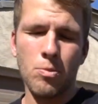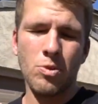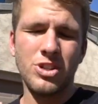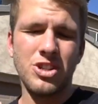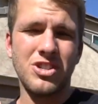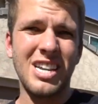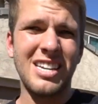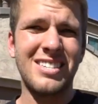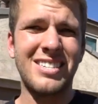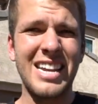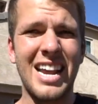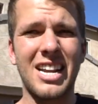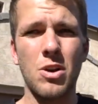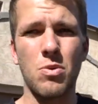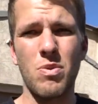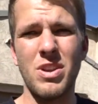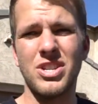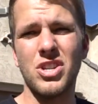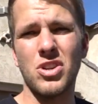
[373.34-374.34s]
which is a
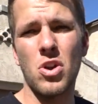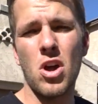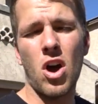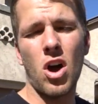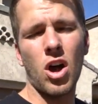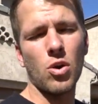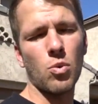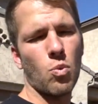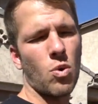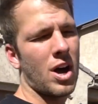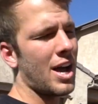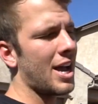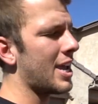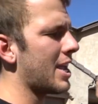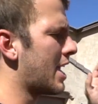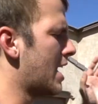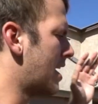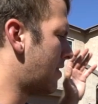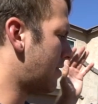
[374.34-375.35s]
second reason on
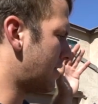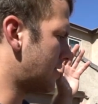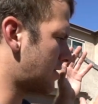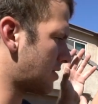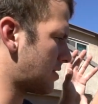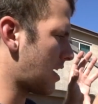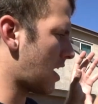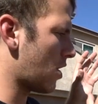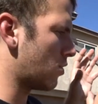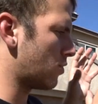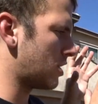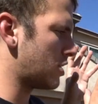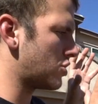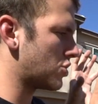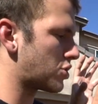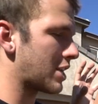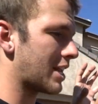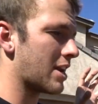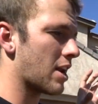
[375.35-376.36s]
why this is not only
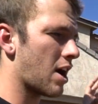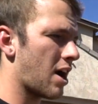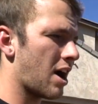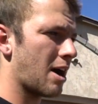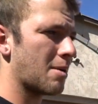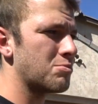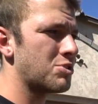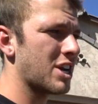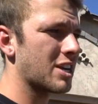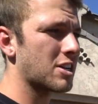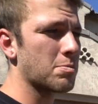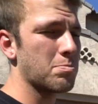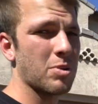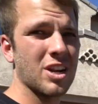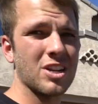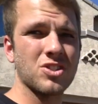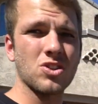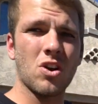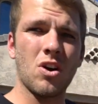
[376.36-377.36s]
just an object,
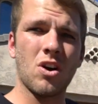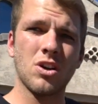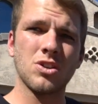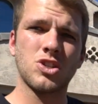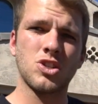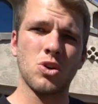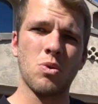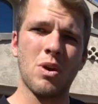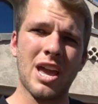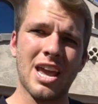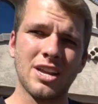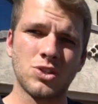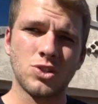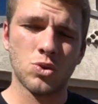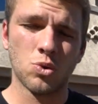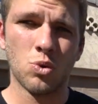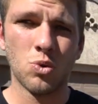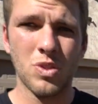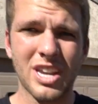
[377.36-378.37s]
but it's also a
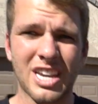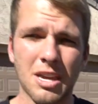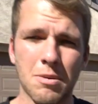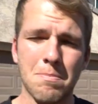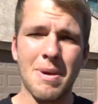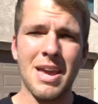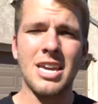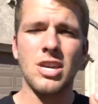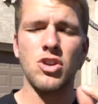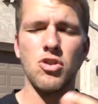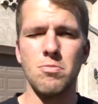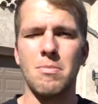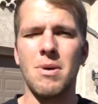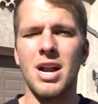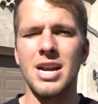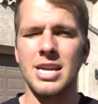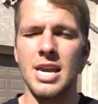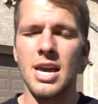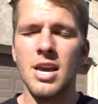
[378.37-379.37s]
tool that can make you
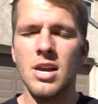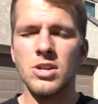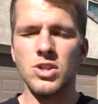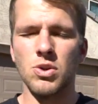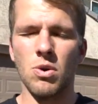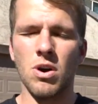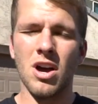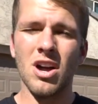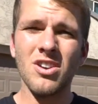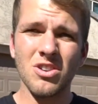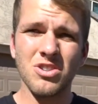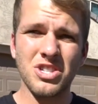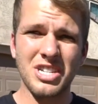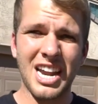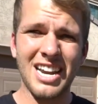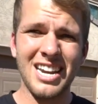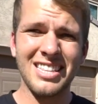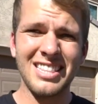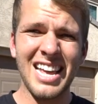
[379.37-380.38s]
money. So
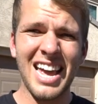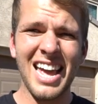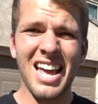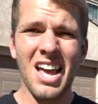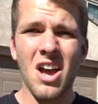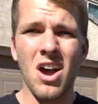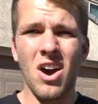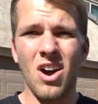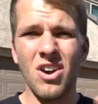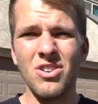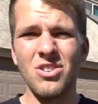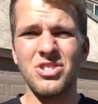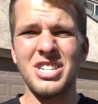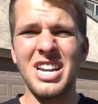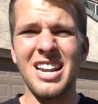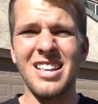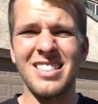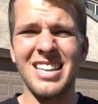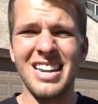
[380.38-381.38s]
understanding that
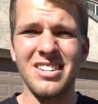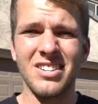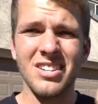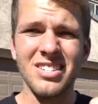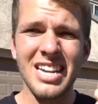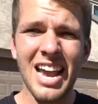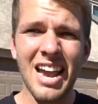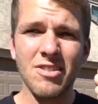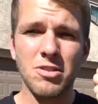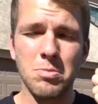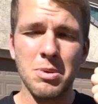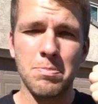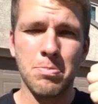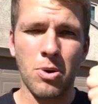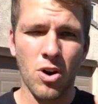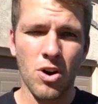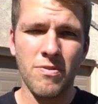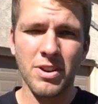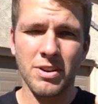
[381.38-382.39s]
it doesn't have to be
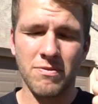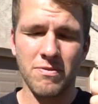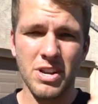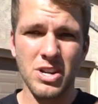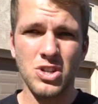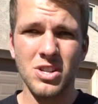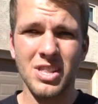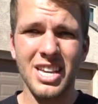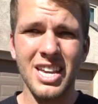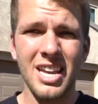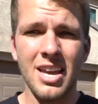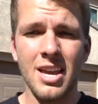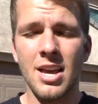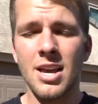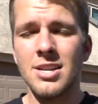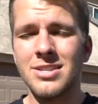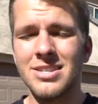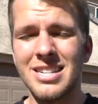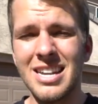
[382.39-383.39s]
perfect visually,
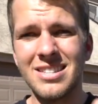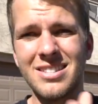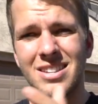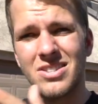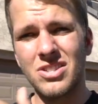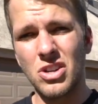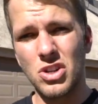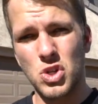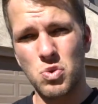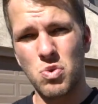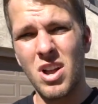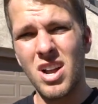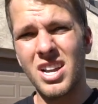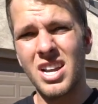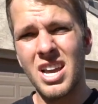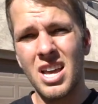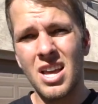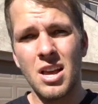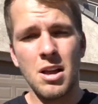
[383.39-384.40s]
since it's a truck,